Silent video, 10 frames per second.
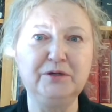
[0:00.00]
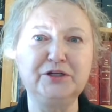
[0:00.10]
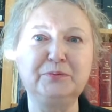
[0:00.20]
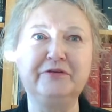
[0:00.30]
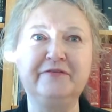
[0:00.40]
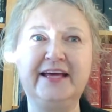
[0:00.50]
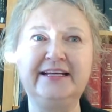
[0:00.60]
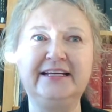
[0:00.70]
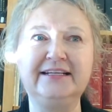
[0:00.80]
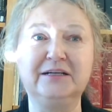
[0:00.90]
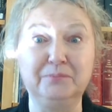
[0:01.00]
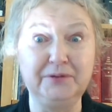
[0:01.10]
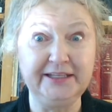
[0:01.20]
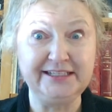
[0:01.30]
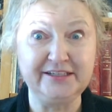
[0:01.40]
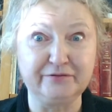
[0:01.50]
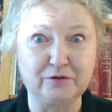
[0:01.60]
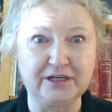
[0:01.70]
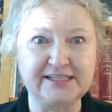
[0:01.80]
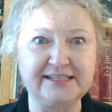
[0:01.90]
which prevented complete
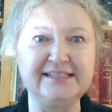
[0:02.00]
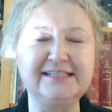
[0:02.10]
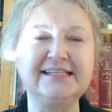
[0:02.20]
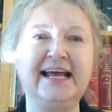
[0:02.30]
divorces,